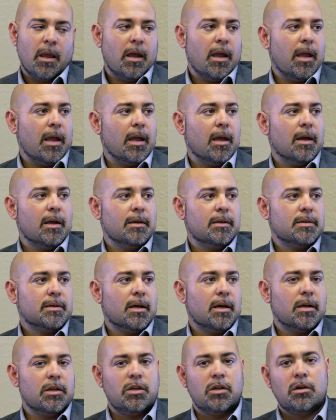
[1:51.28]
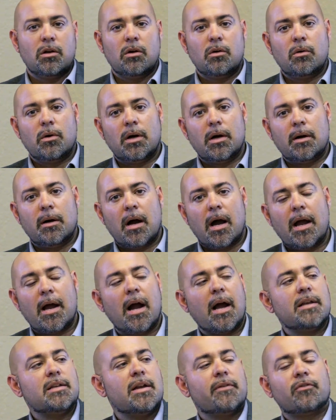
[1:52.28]
And,
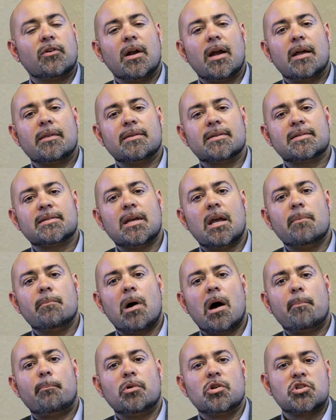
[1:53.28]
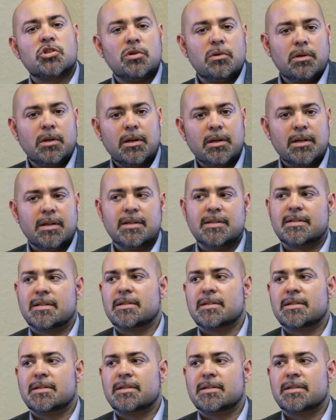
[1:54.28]
I never had the same opportunities